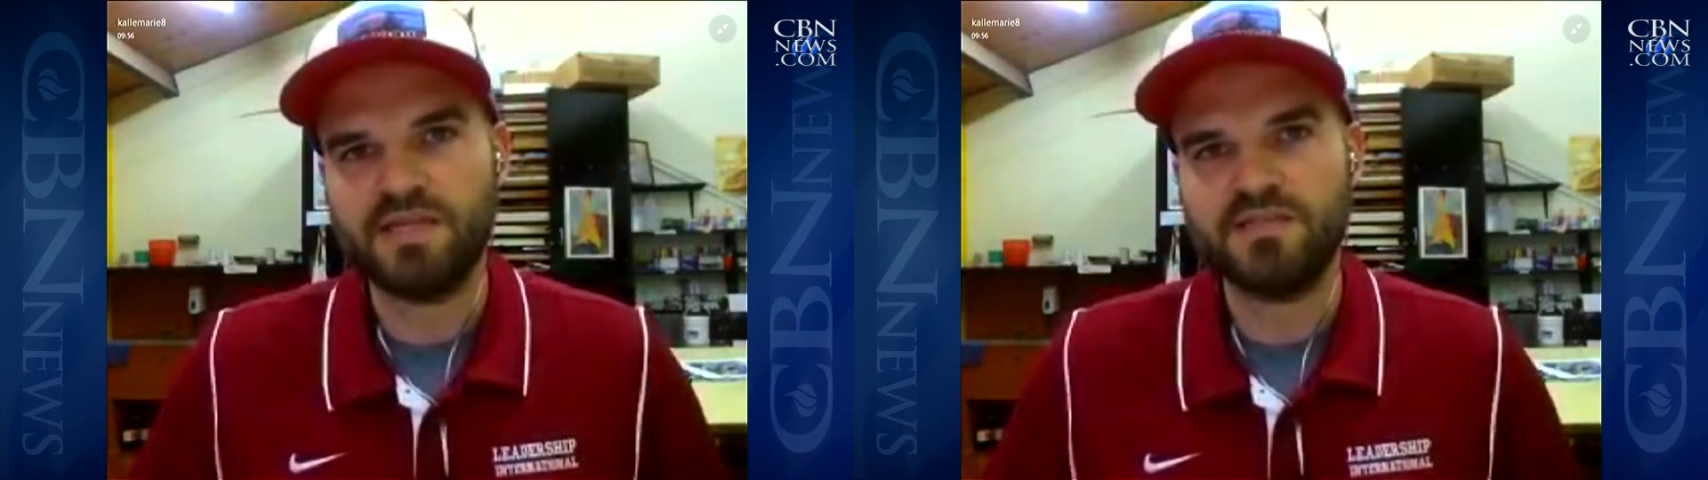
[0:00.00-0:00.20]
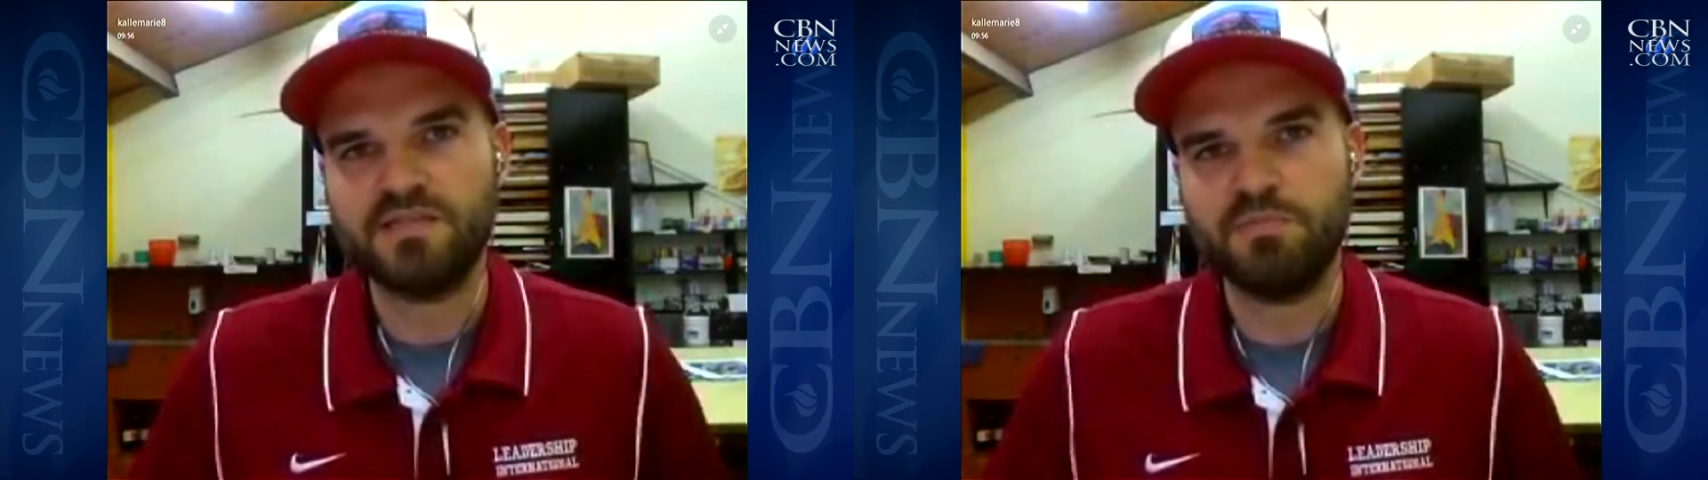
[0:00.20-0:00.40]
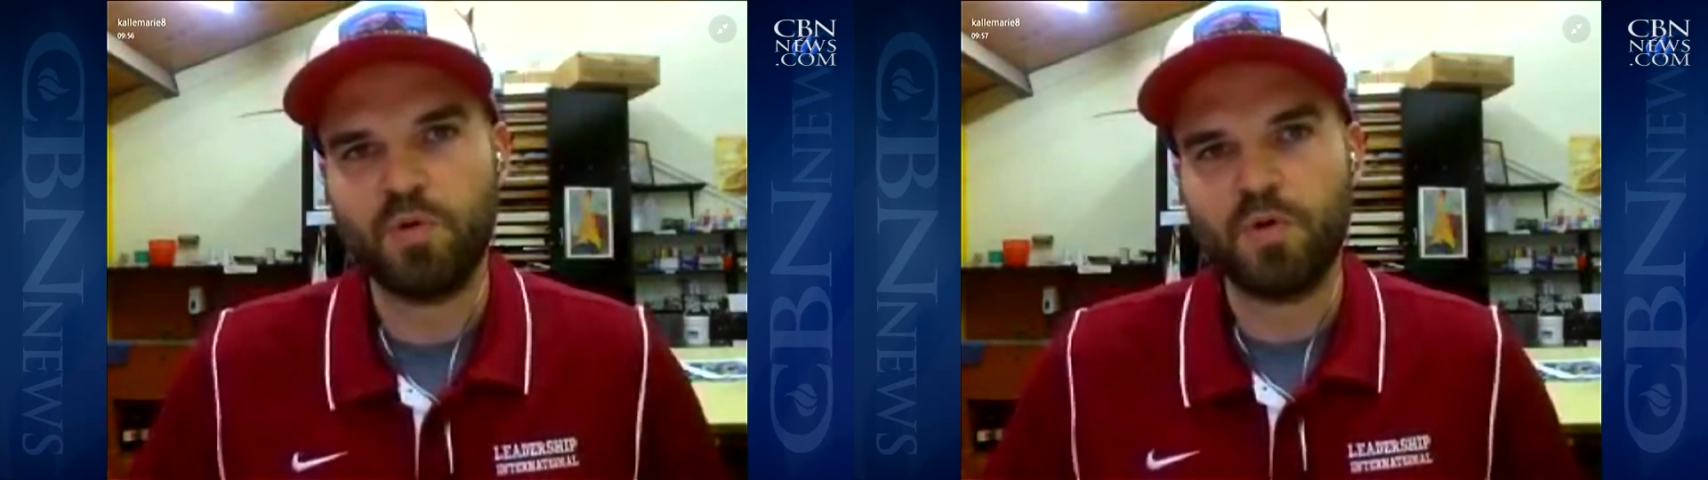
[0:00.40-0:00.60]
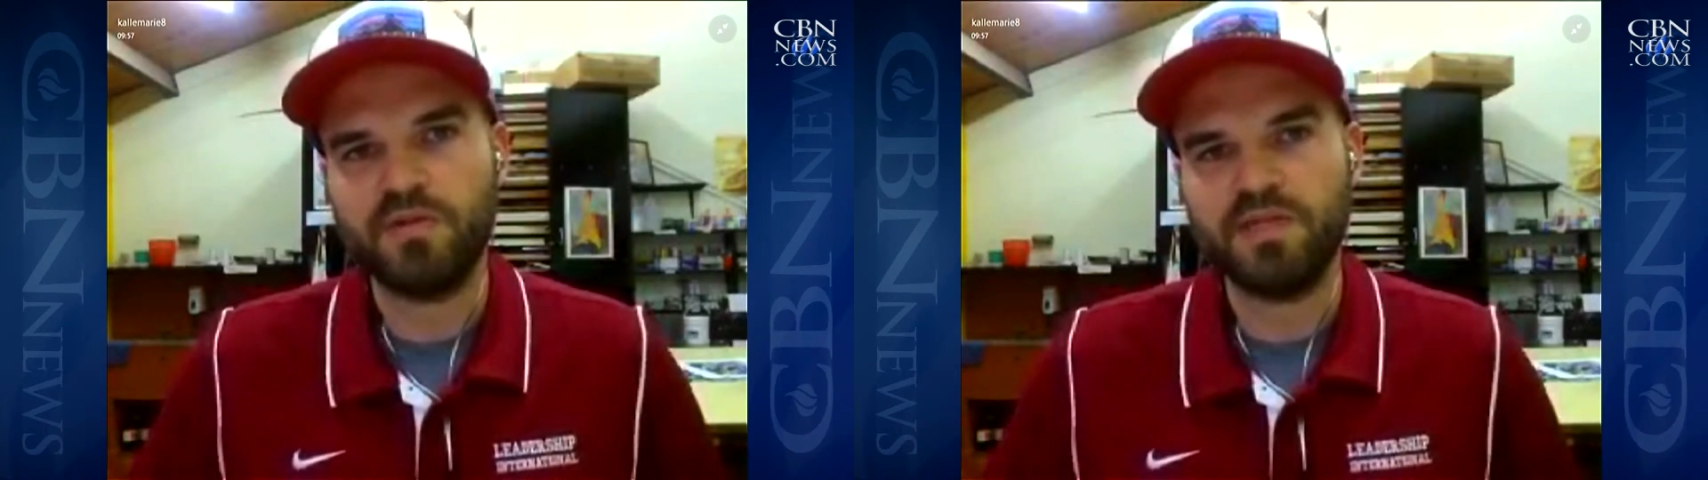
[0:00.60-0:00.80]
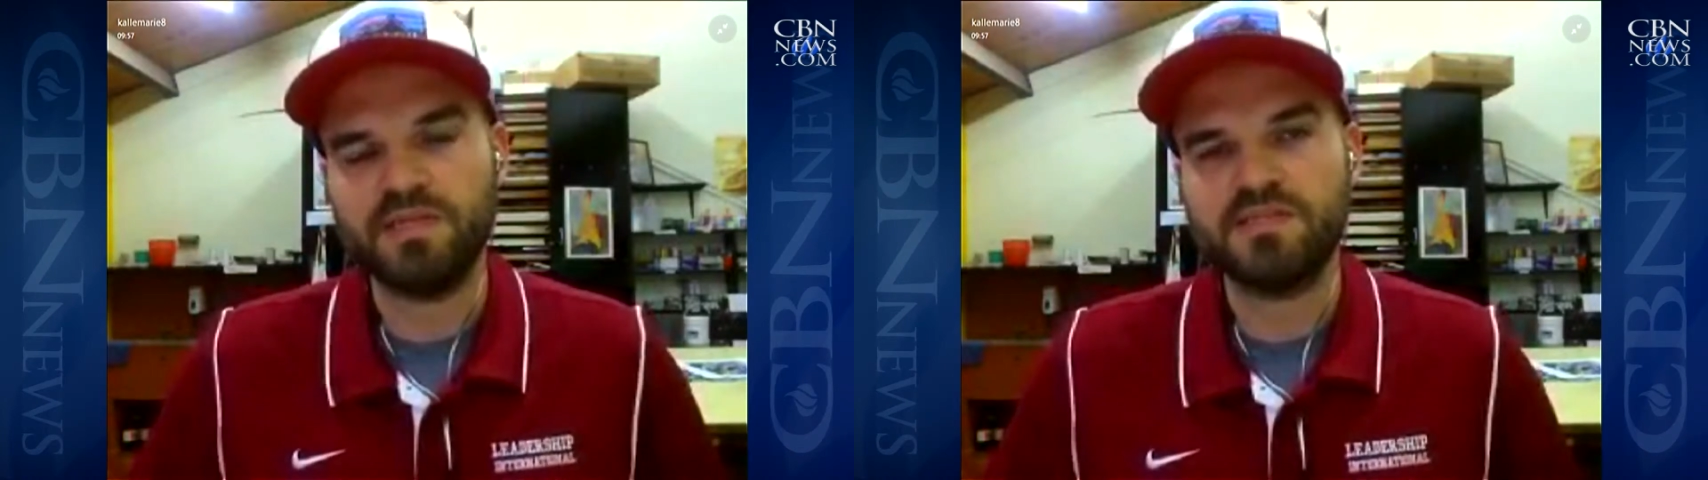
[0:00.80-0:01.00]
and
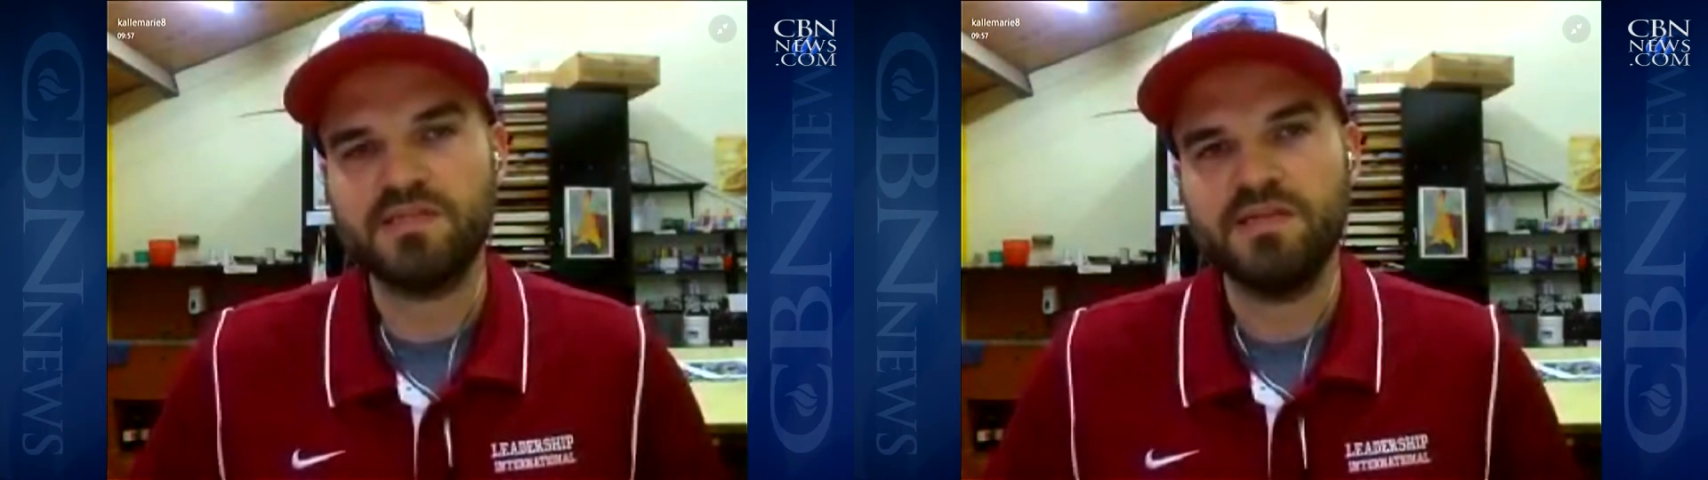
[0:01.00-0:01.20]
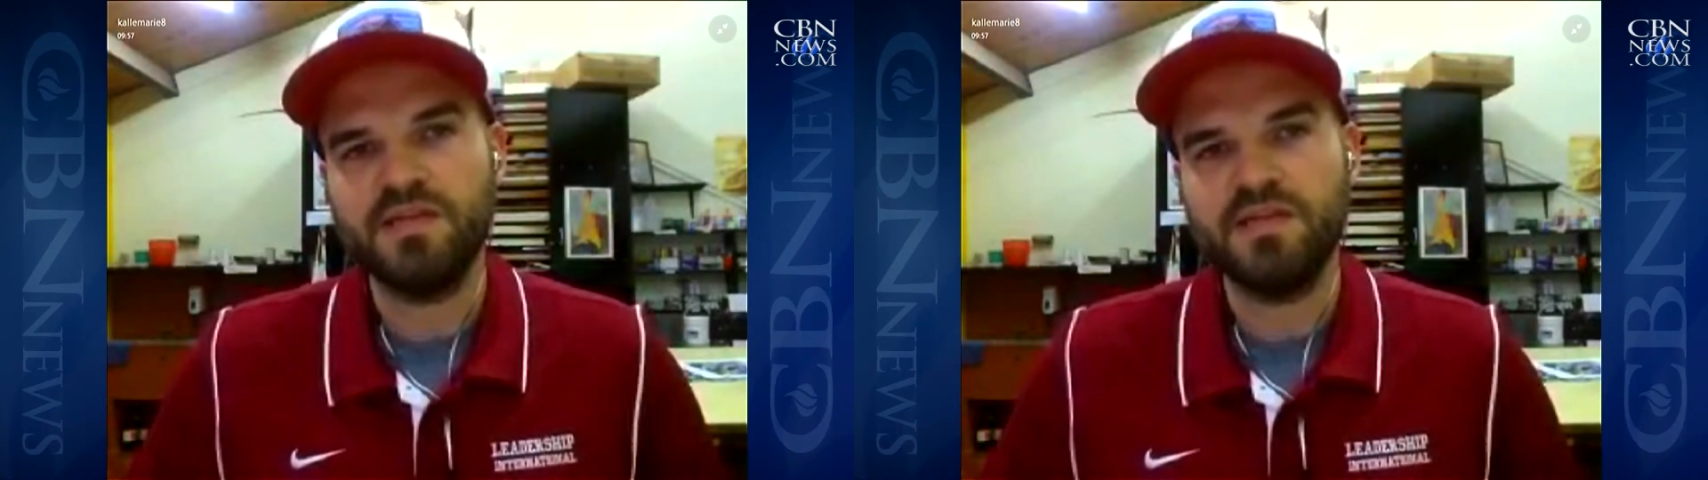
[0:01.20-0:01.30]
support this